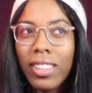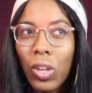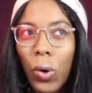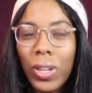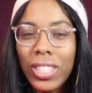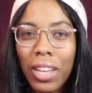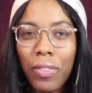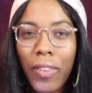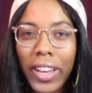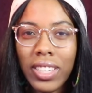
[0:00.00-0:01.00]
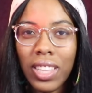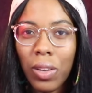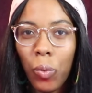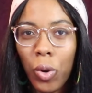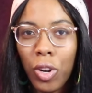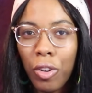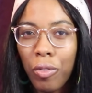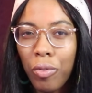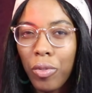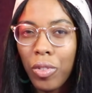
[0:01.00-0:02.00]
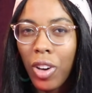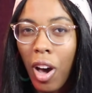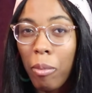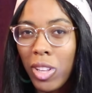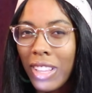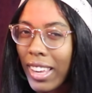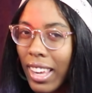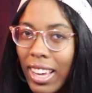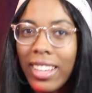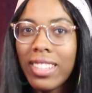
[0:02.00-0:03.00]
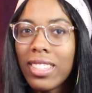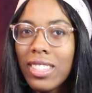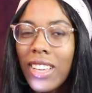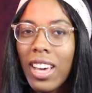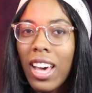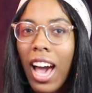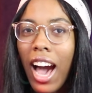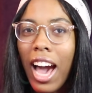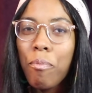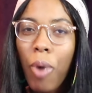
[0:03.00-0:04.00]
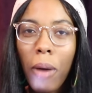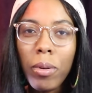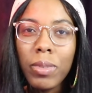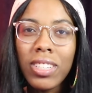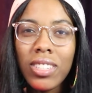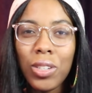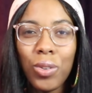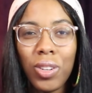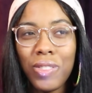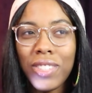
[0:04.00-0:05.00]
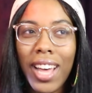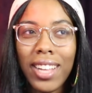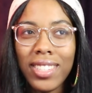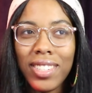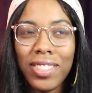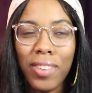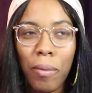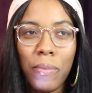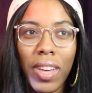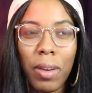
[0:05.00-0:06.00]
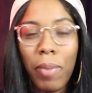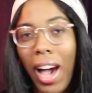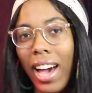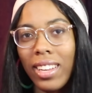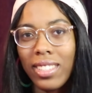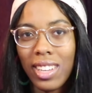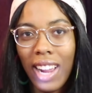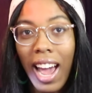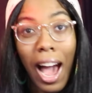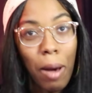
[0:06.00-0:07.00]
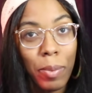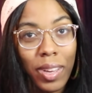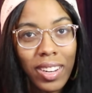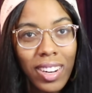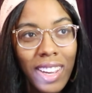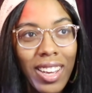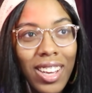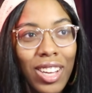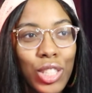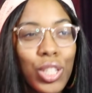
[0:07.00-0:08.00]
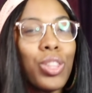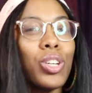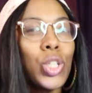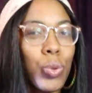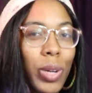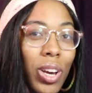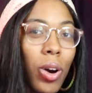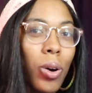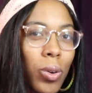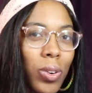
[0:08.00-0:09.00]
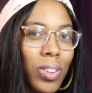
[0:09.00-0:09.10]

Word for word: the whole death flags thing wouldn't have come on the kids. I probably still would have sensed something bad is gonna happen to the trio,